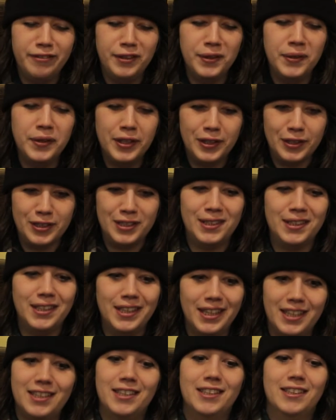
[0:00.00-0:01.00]
a few years to
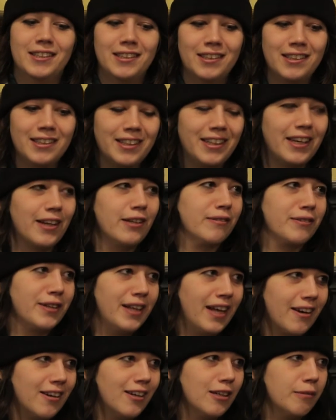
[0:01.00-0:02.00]
like get
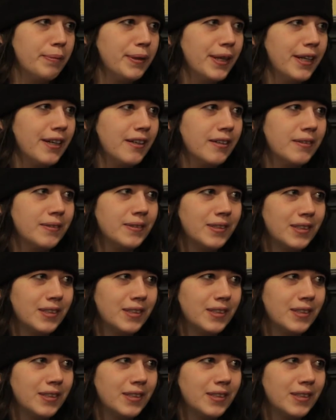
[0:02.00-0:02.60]
over that hump, you know?